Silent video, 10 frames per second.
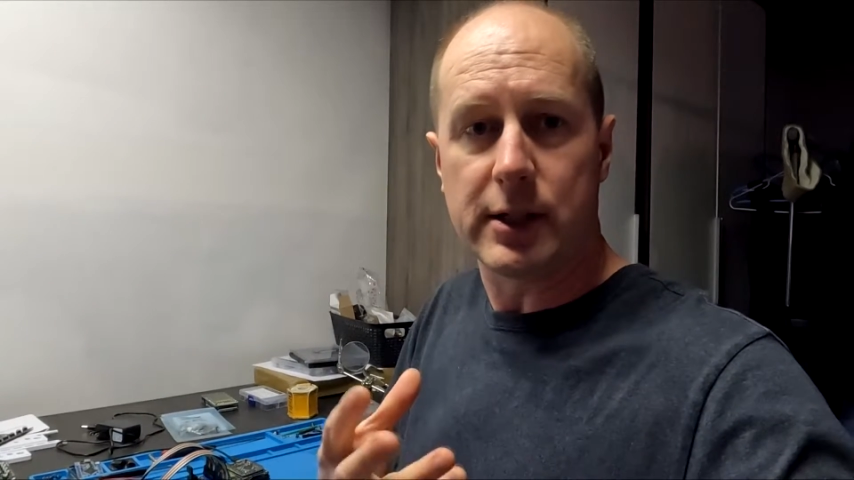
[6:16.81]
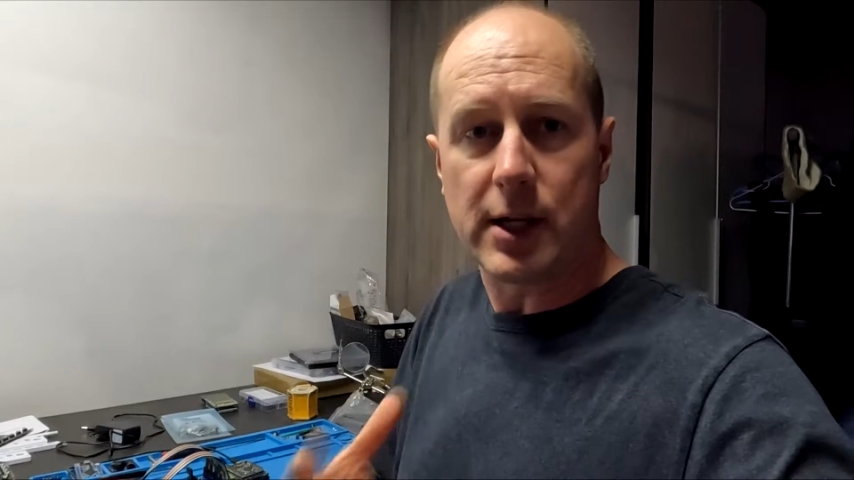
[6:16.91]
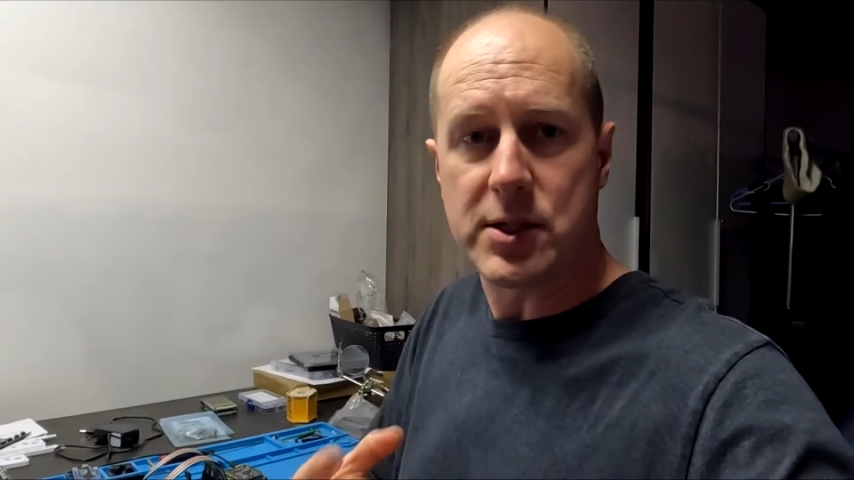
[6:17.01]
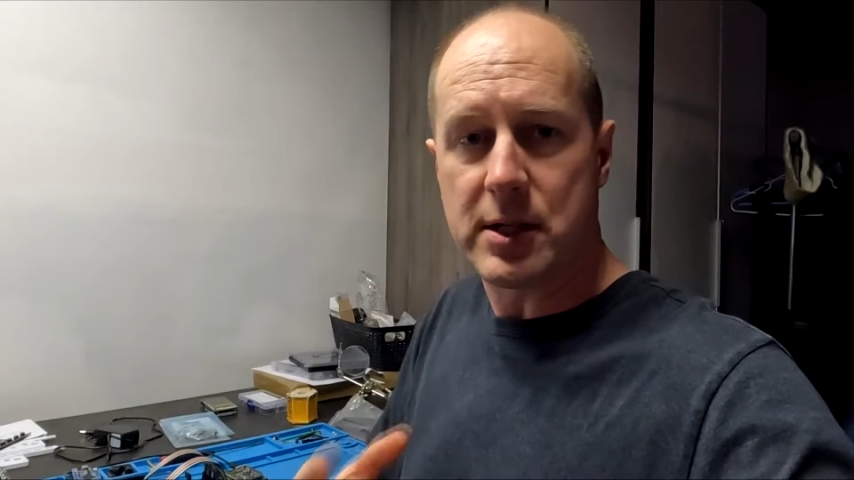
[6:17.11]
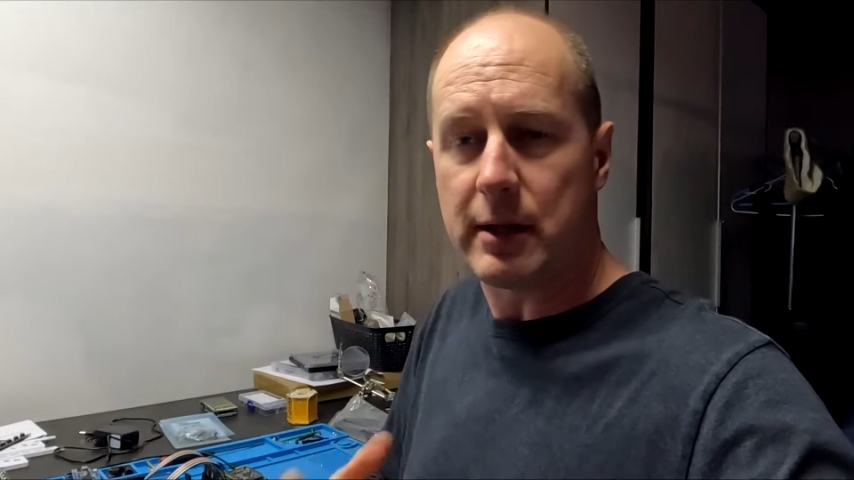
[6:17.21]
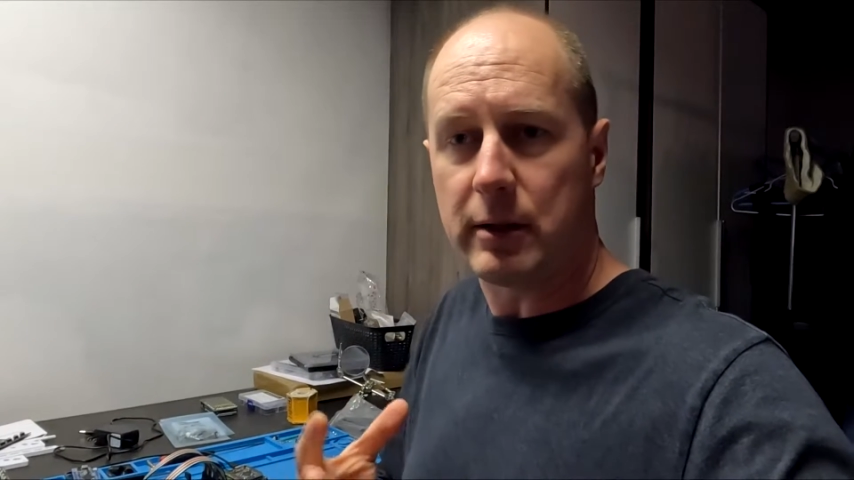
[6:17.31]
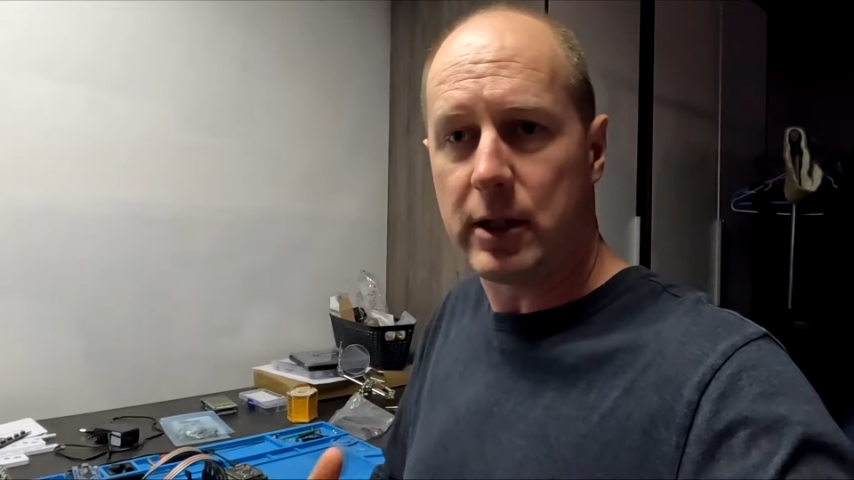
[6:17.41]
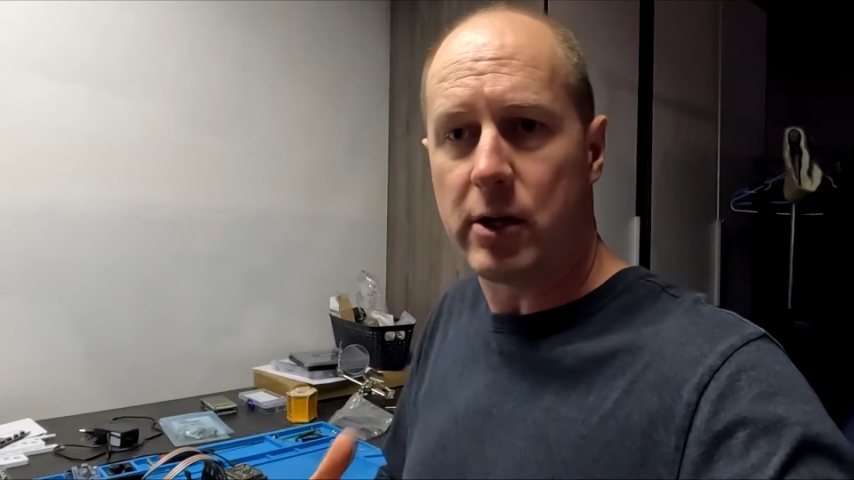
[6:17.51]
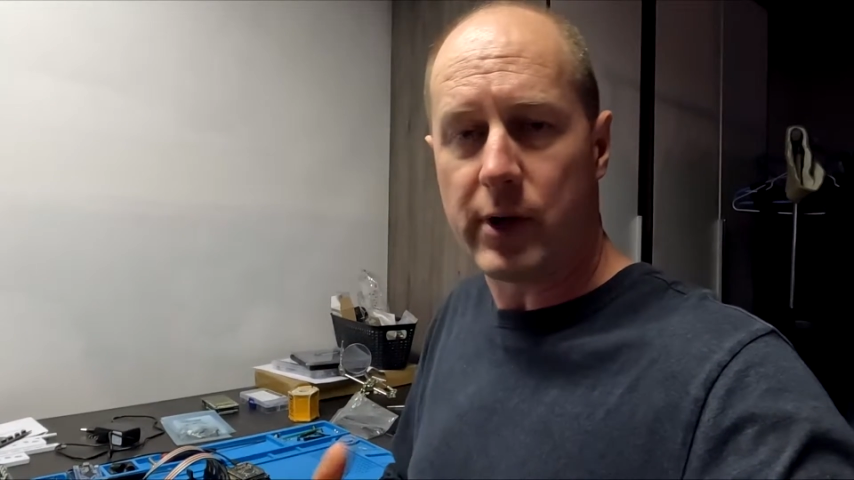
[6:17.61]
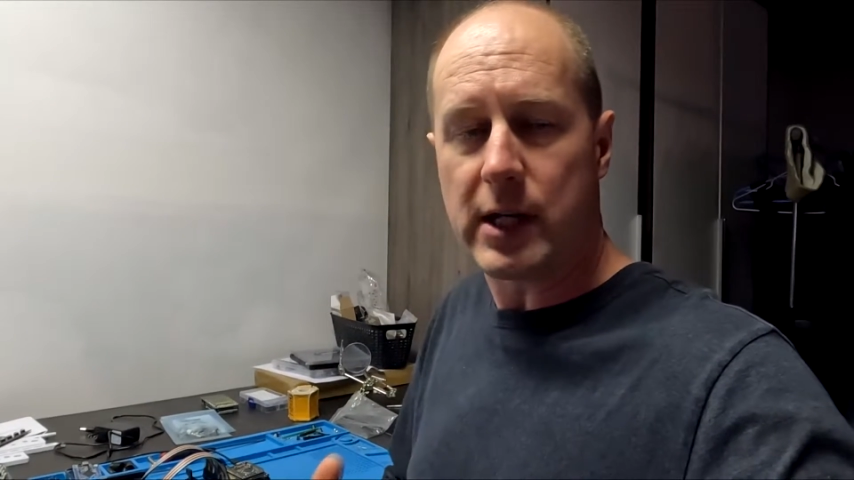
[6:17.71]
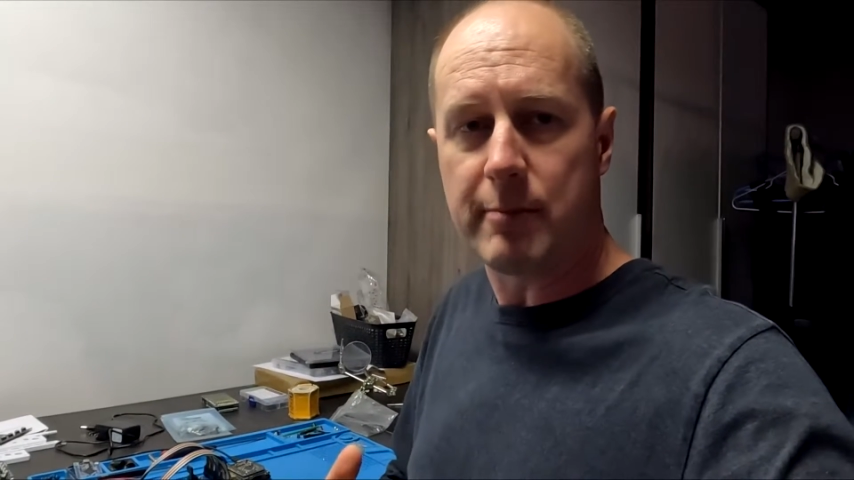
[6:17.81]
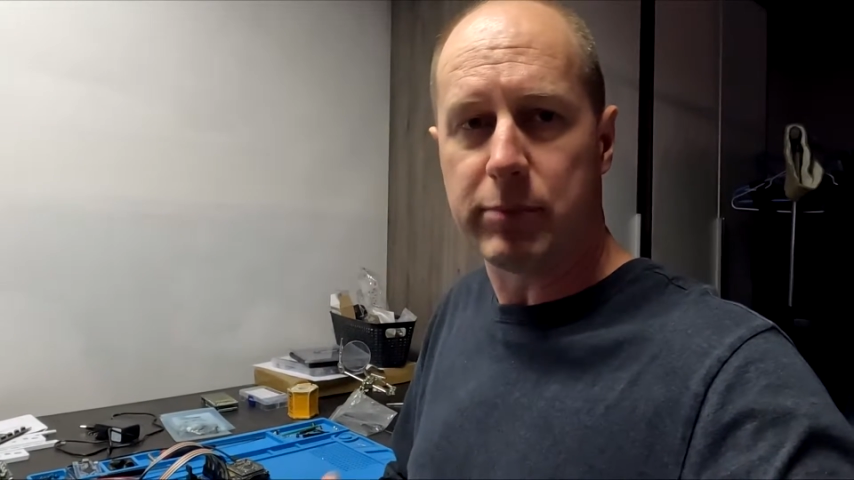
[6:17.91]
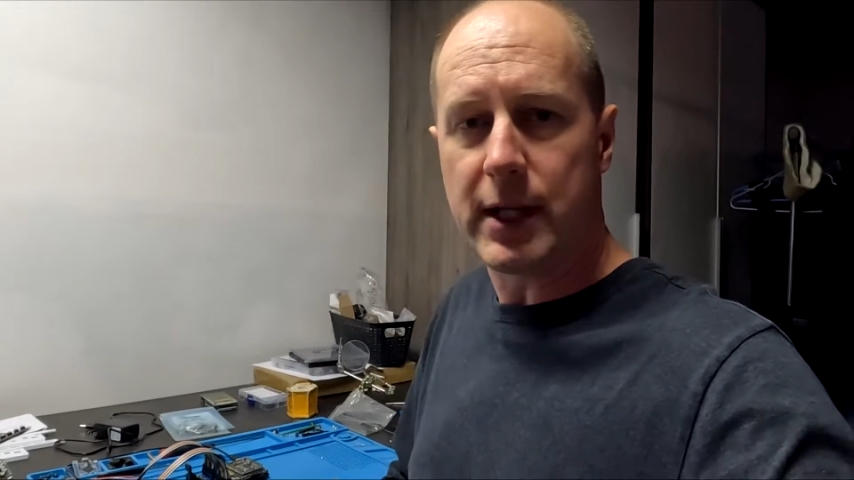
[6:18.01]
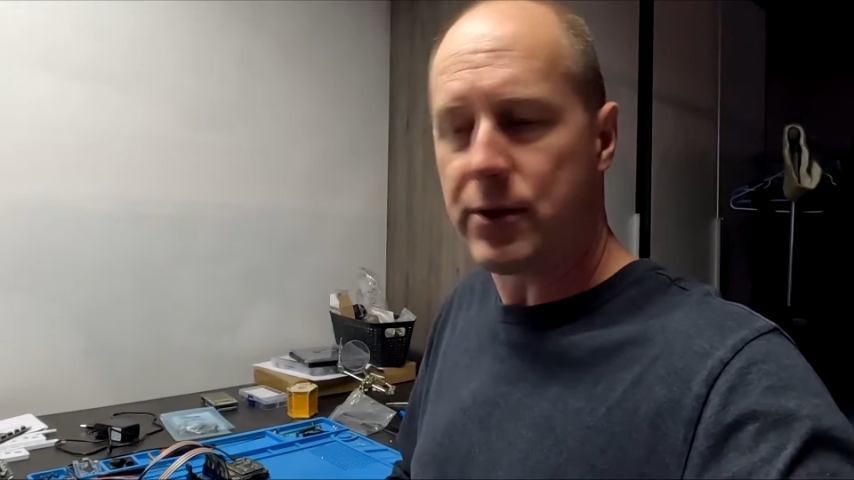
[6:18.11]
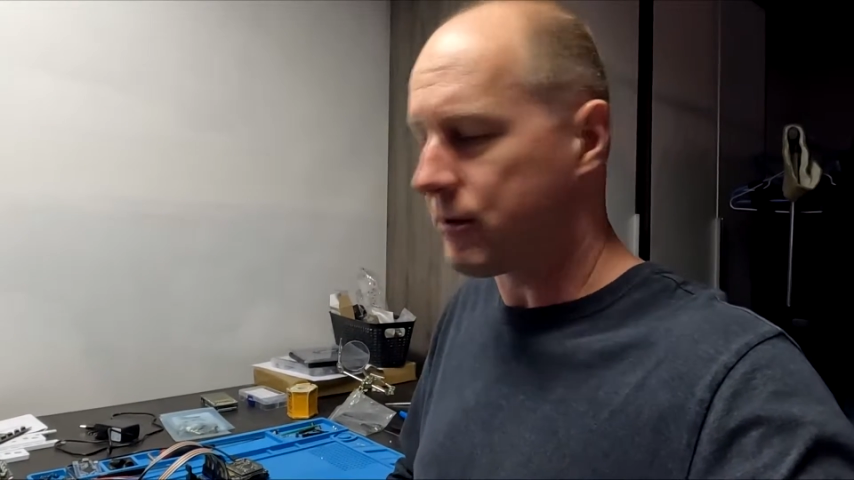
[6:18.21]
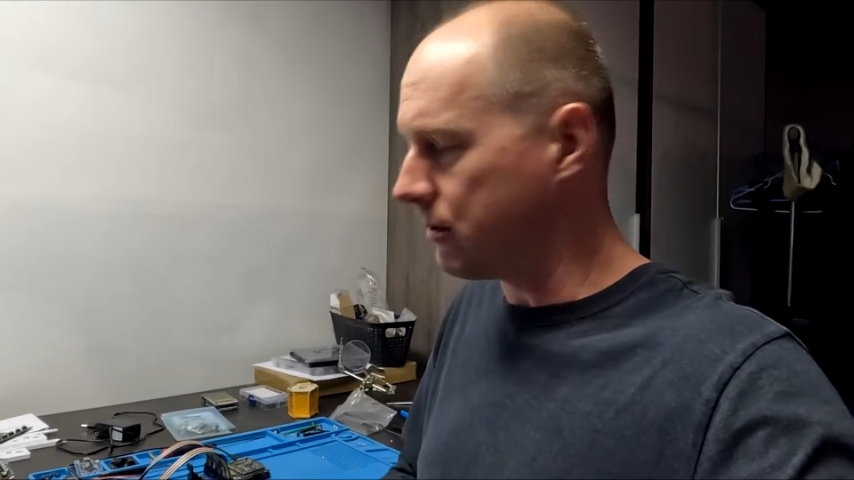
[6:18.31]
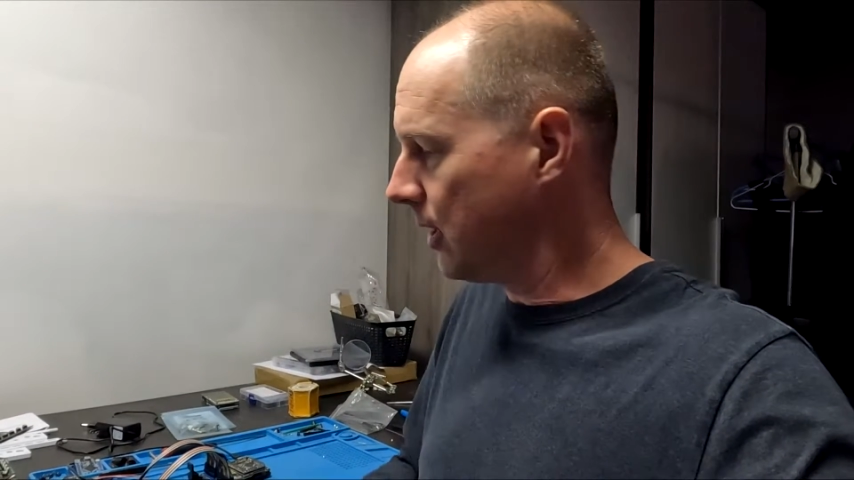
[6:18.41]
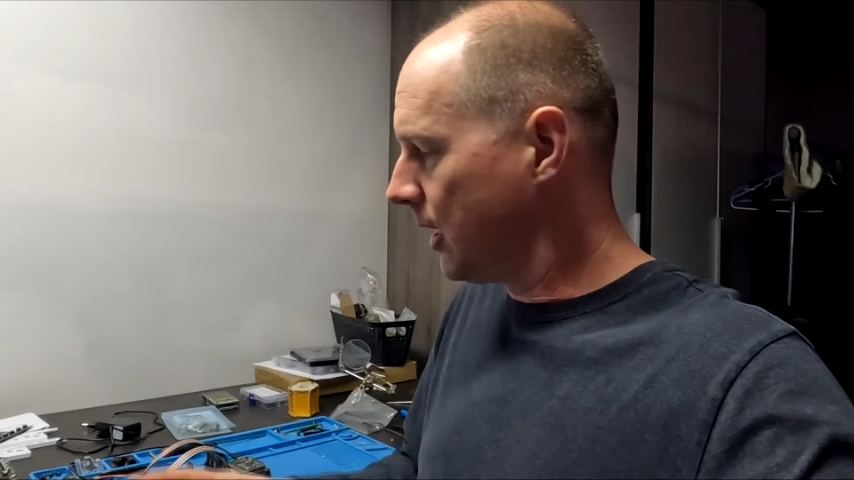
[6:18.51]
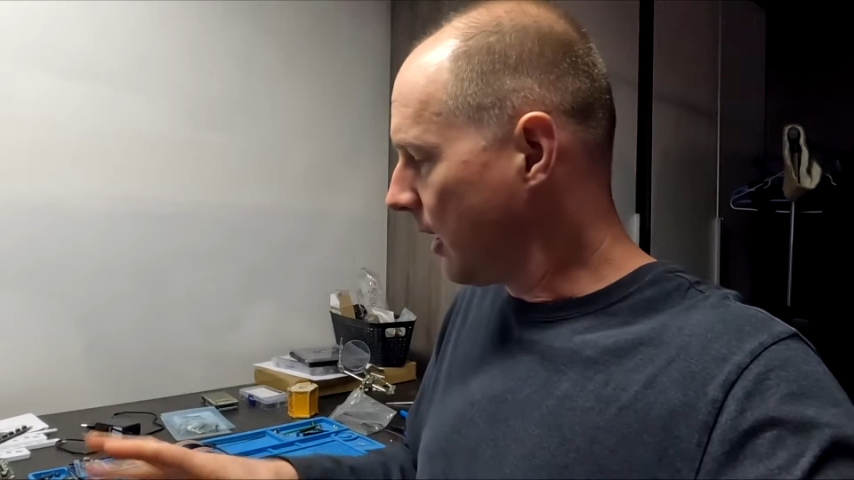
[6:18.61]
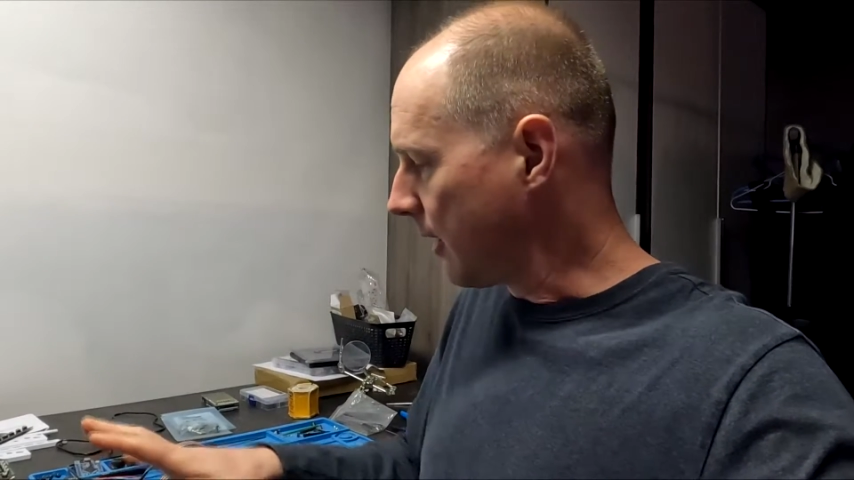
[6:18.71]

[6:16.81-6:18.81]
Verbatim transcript: It doesn't, you don't get any bleed through.